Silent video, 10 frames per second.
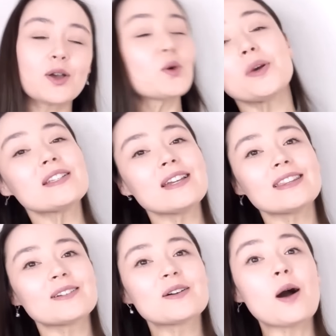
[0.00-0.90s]
We see a
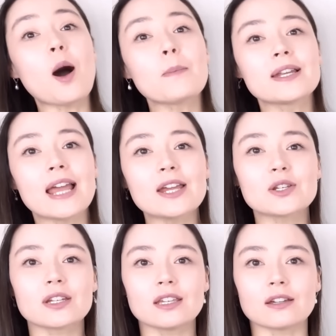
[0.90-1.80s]
little
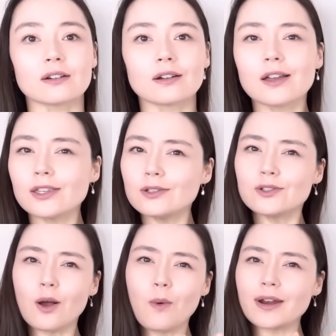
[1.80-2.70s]
combination here. You
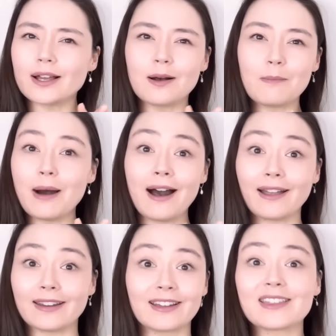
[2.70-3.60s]
don't want to
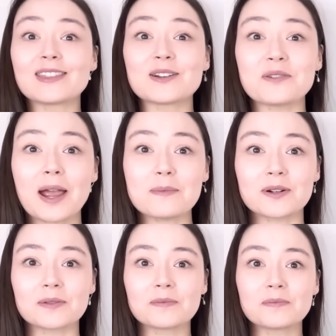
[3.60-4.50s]
combine the grammar.